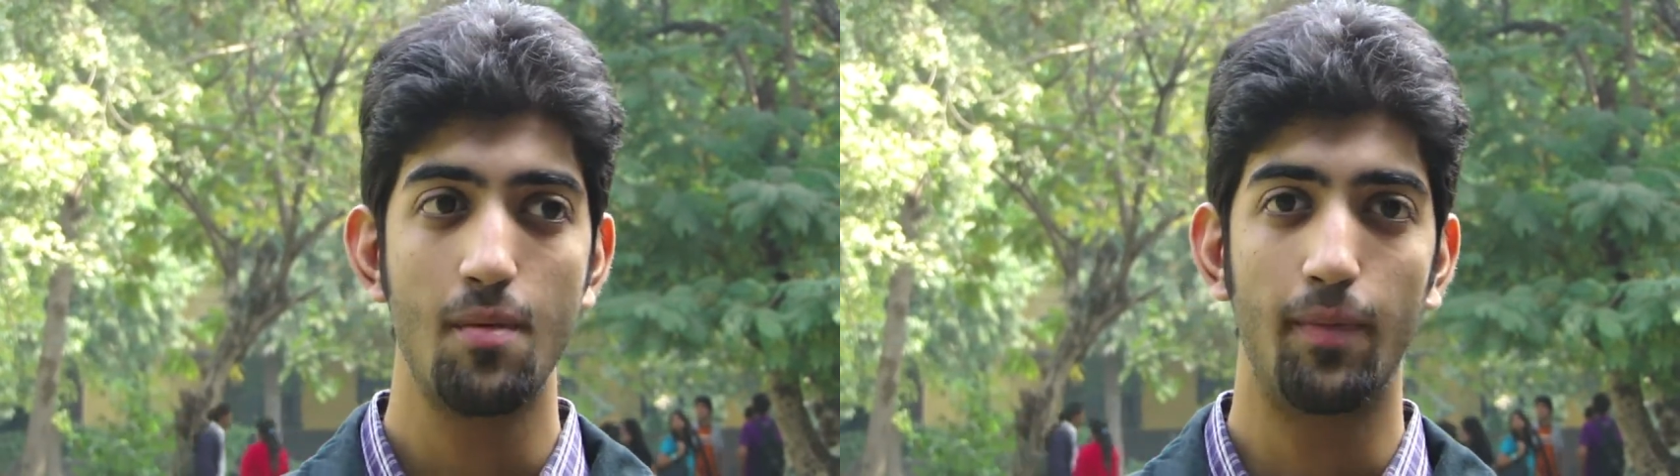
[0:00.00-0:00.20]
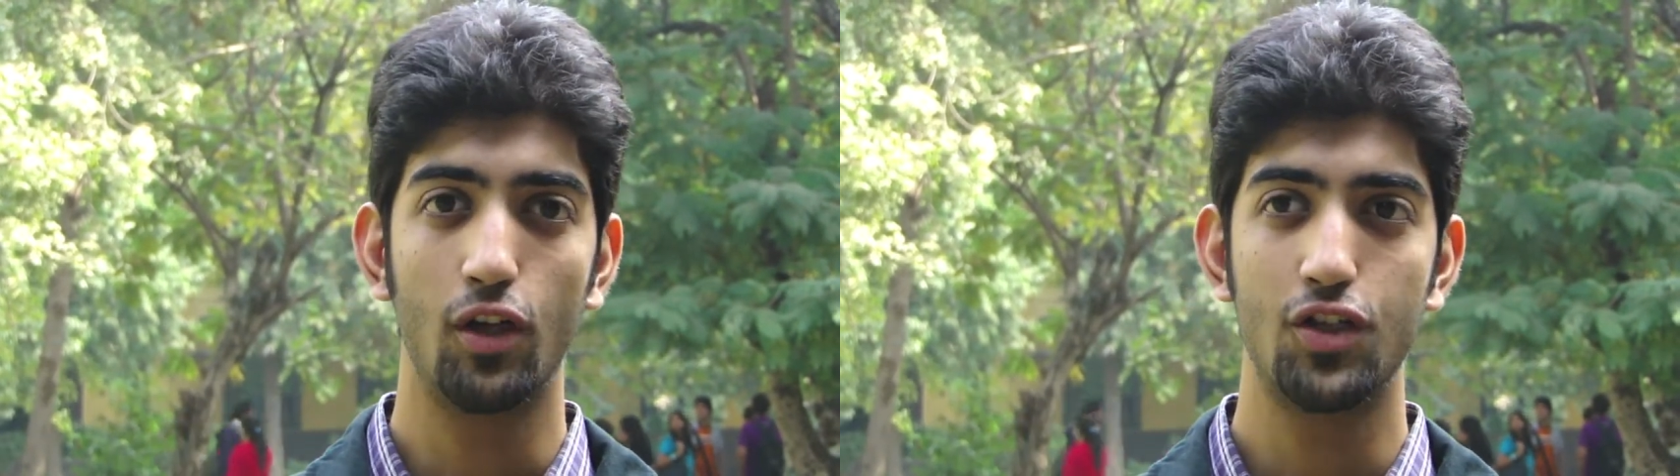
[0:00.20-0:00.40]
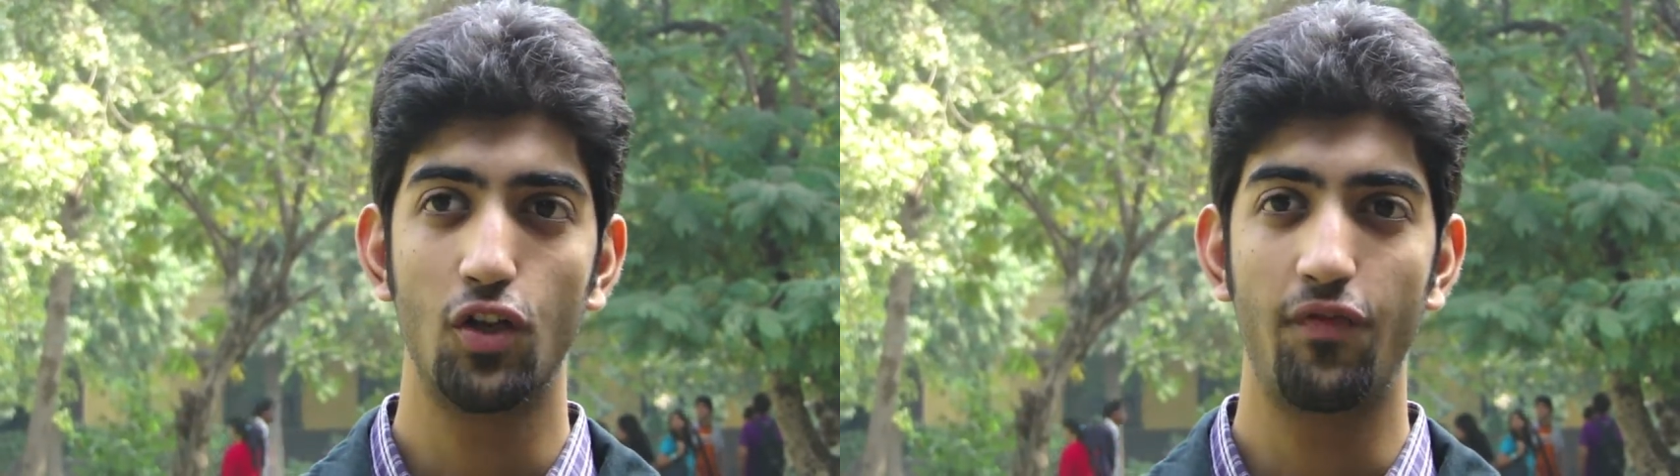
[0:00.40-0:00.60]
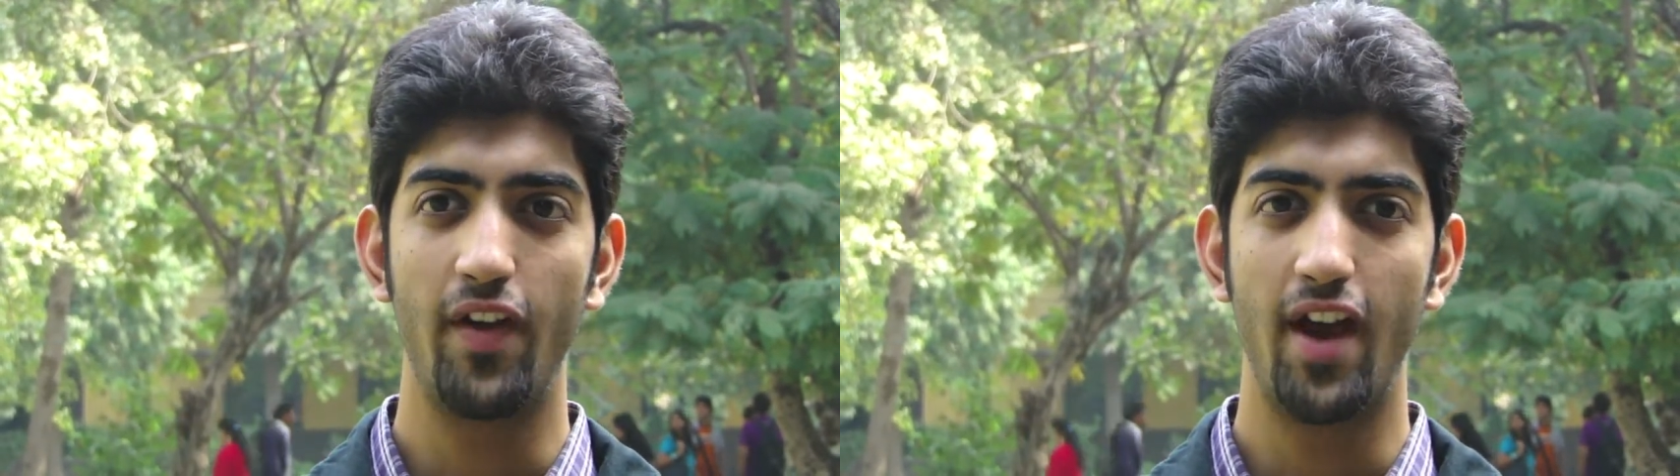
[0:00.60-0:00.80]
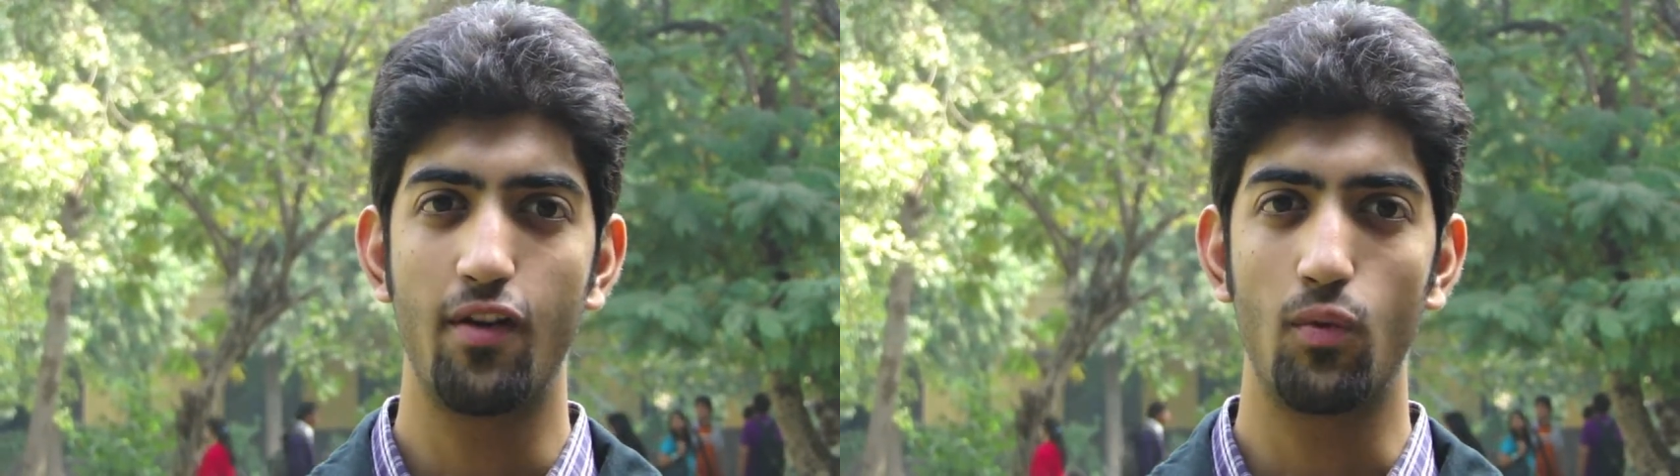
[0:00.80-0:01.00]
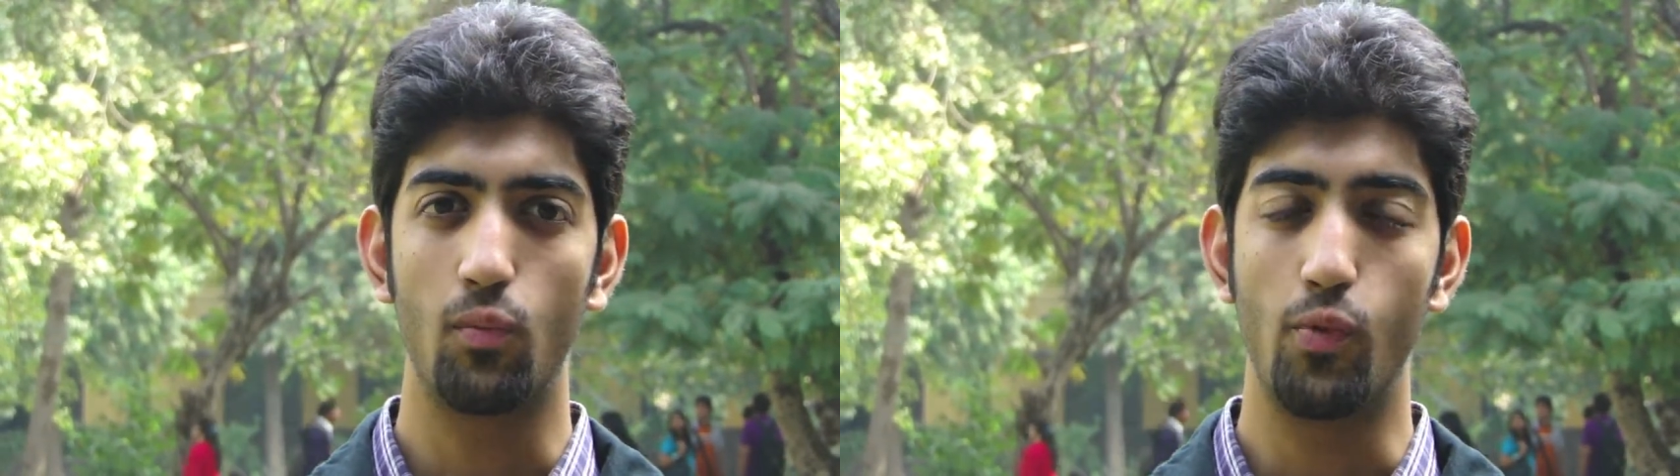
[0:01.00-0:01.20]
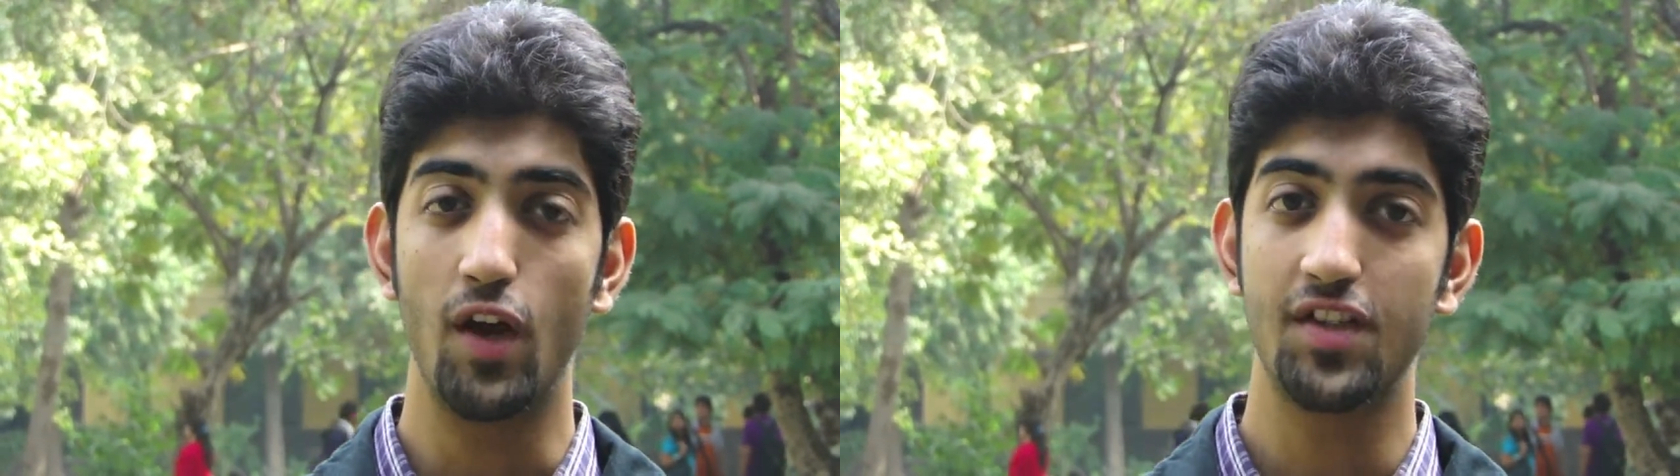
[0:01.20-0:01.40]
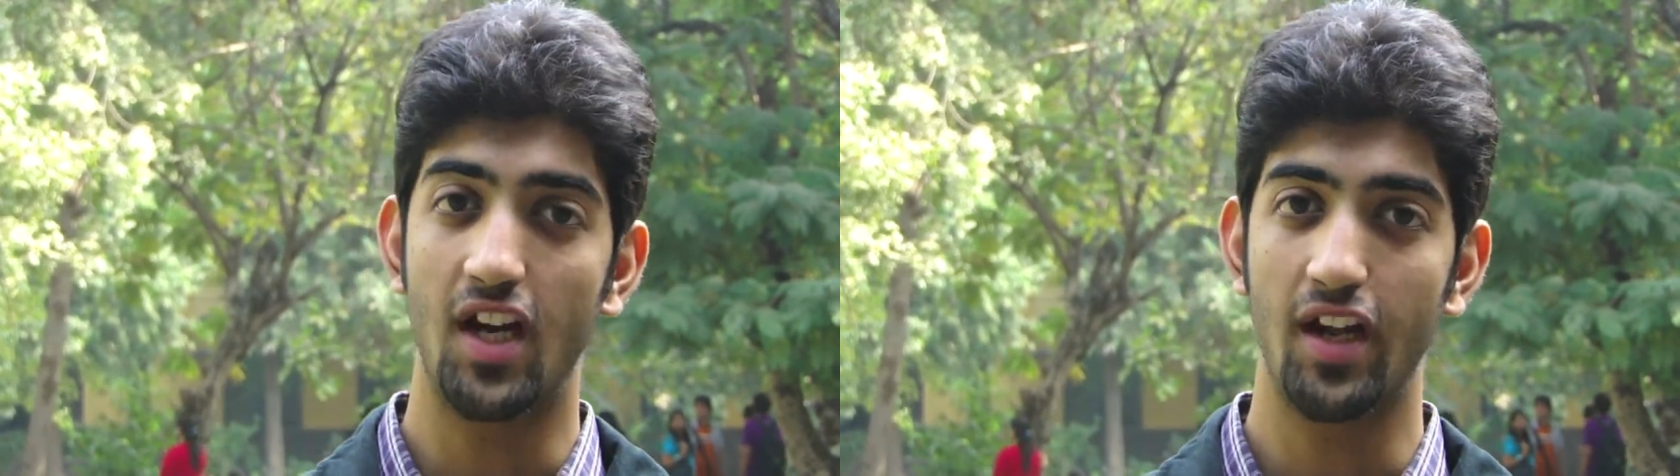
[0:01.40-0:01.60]
but also their way
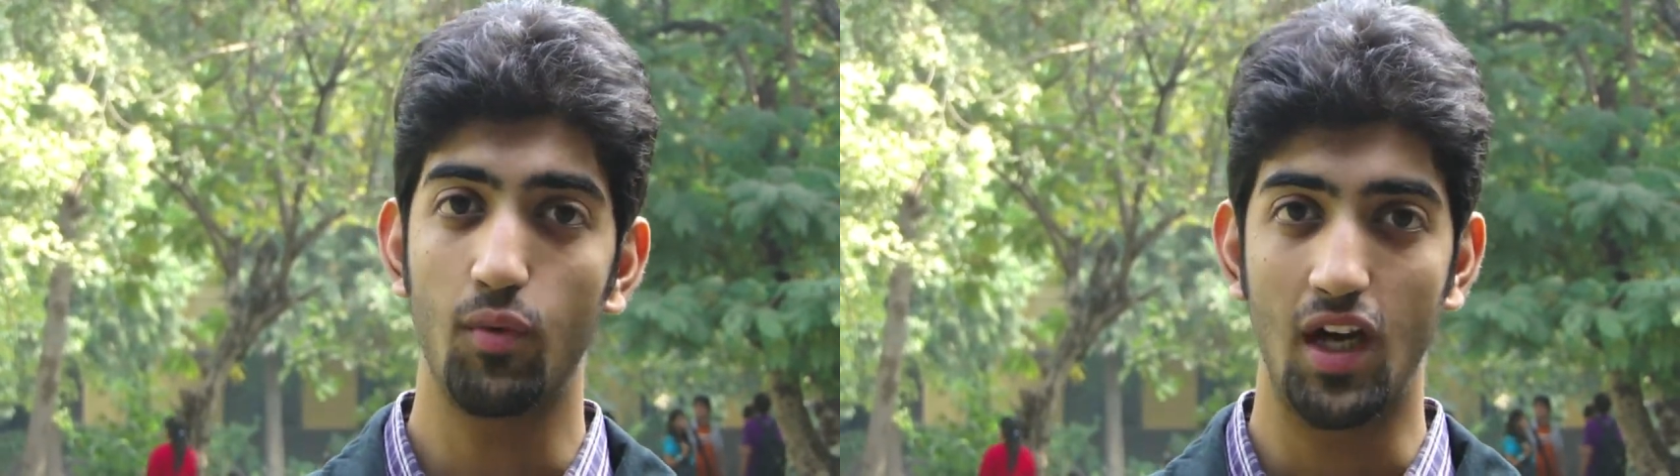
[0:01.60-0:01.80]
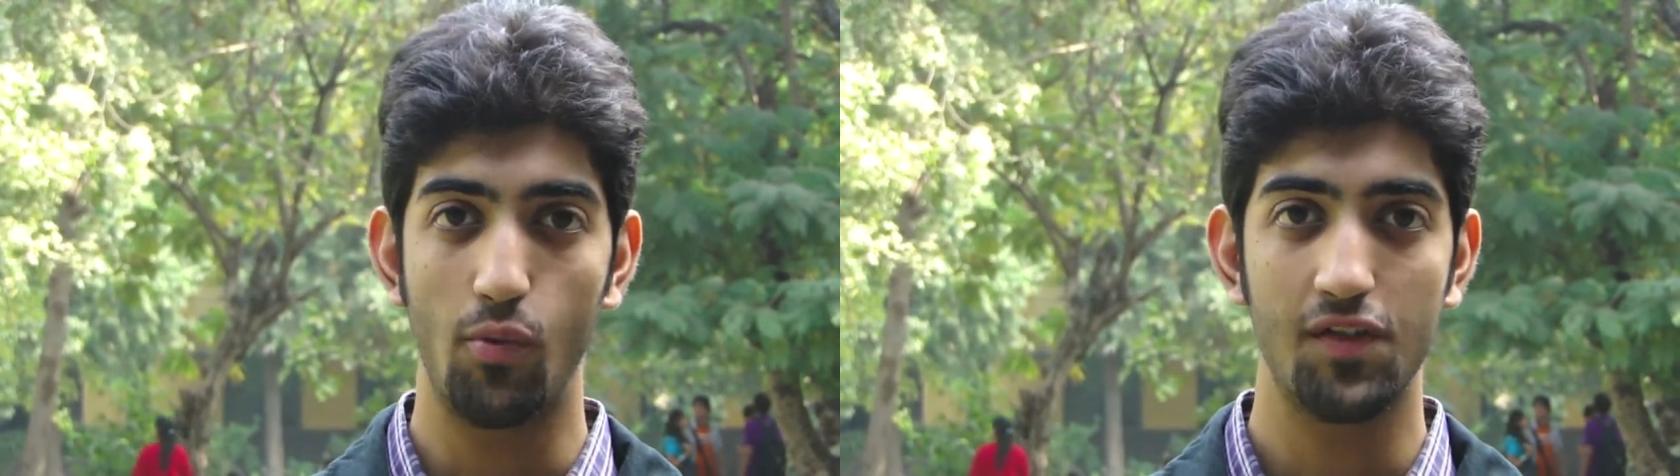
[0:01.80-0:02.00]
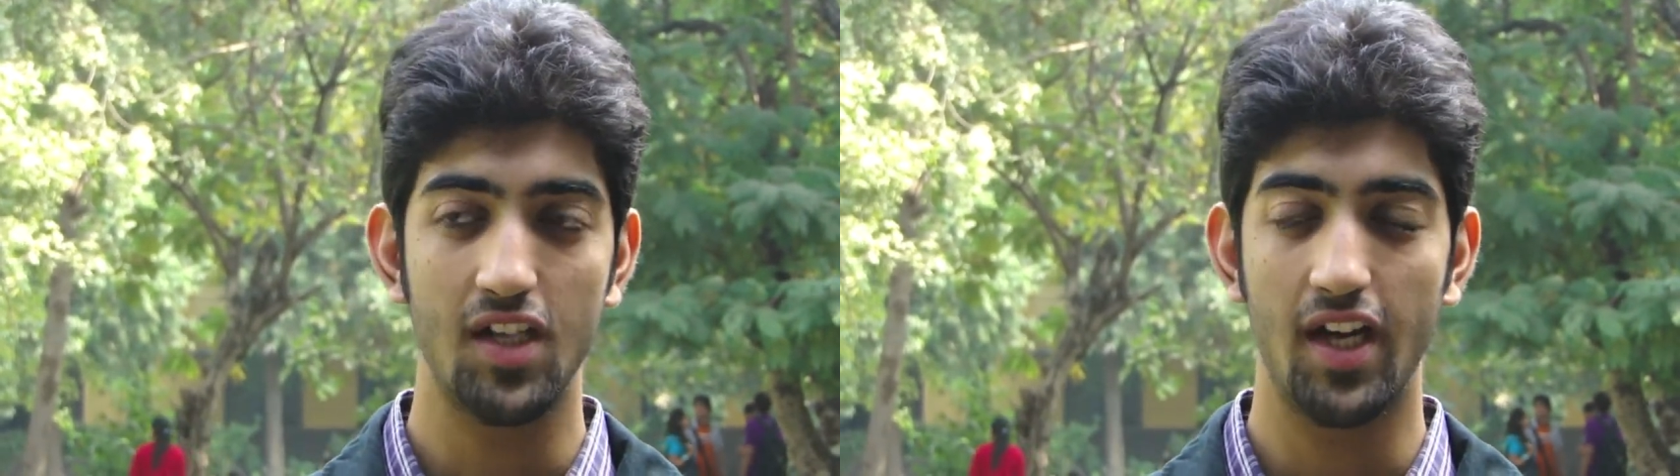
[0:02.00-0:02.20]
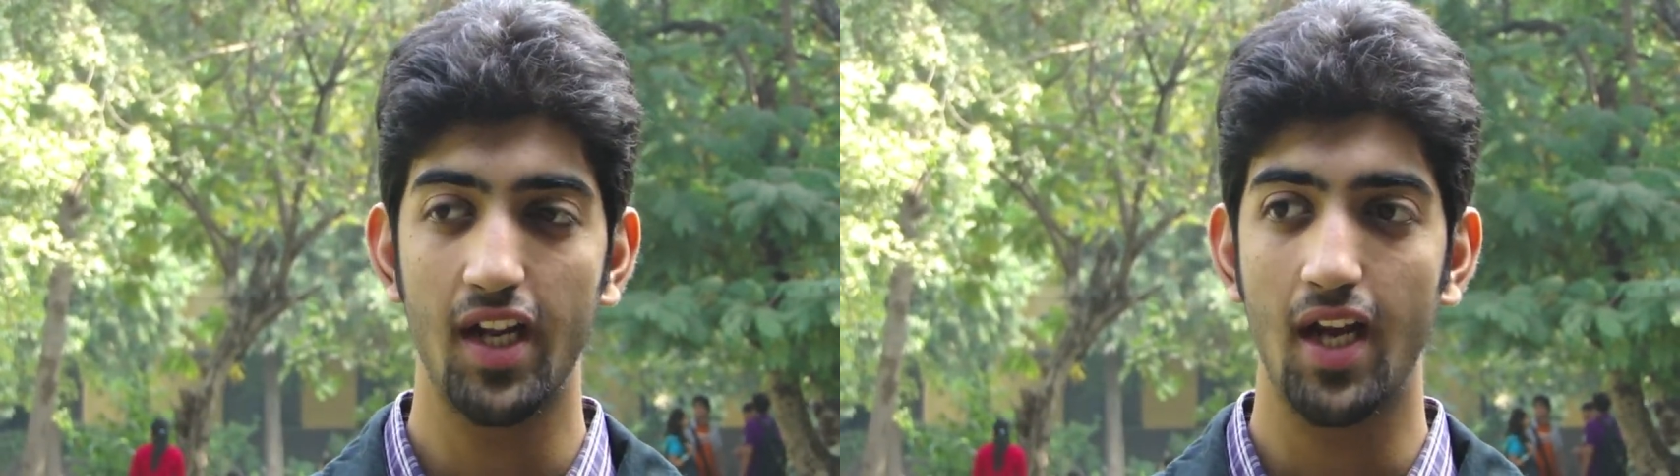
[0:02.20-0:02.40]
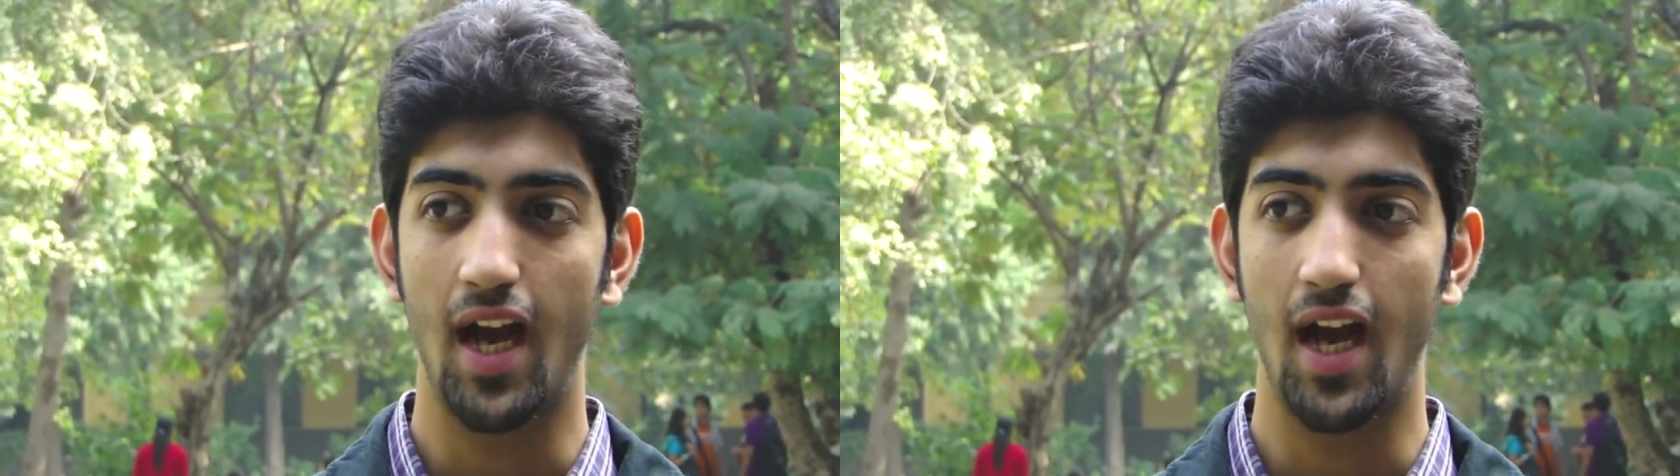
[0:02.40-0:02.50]
of studying with our way of studying.